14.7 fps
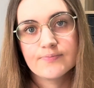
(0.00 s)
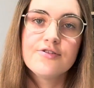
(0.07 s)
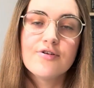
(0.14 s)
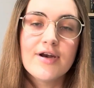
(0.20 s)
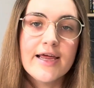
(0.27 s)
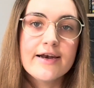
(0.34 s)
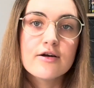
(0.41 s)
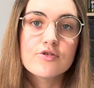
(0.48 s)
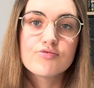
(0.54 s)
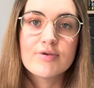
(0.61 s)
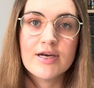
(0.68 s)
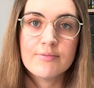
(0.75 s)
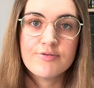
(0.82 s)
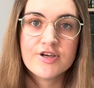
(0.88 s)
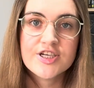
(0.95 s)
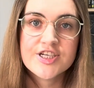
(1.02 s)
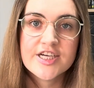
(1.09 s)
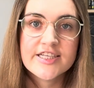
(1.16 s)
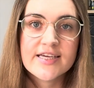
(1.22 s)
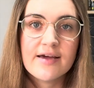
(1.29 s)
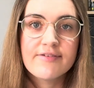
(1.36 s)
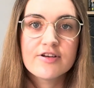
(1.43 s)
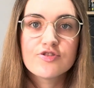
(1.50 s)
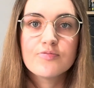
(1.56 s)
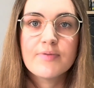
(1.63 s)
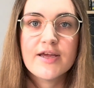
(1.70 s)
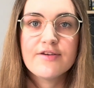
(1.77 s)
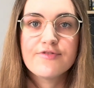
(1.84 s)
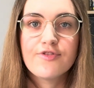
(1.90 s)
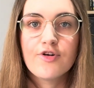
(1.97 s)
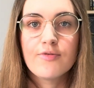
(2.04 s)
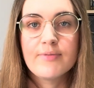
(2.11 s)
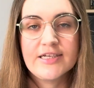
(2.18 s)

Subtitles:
The landlord will appreciate having to pay for